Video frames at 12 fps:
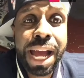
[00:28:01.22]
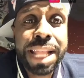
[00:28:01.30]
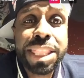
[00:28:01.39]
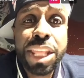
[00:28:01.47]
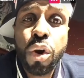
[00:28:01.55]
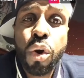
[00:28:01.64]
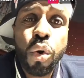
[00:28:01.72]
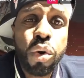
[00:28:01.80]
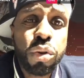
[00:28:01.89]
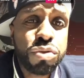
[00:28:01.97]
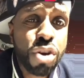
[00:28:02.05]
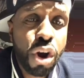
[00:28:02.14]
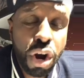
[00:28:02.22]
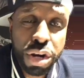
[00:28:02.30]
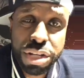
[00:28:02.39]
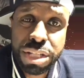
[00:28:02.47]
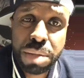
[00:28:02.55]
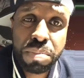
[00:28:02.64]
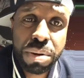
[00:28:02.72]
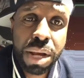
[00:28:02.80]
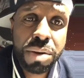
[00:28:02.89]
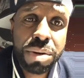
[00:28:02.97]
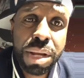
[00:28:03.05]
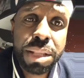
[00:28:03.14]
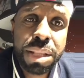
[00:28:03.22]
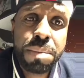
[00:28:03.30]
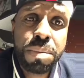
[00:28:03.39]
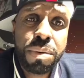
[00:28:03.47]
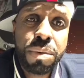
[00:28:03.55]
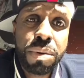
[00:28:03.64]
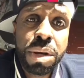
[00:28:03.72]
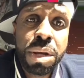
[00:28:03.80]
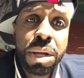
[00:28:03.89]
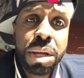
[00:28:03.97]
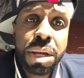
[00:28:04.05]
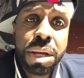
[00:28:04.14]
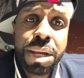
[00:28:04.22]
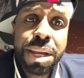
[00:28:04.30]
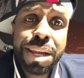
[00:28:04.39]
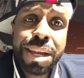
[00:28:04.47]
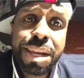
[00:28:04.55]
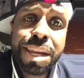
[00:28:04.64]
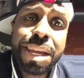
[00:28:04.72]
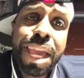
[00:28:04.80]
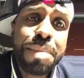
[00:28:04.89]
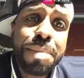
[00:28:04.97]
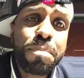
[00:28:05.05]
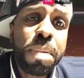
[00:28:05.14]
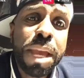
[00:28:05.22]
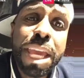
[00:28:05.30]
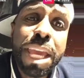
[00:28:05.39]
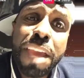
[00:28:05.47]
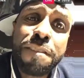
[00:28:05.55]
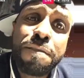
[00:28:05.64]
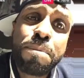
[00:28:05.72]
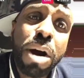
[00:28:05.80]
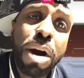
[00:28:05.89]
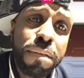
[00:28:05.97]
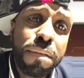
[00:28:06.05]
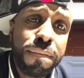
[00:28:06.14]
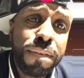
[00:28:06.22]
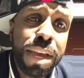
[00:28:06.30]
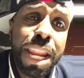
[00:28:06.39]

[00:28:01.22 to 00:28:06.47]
I think all those artists they put out on that label, it gave Puff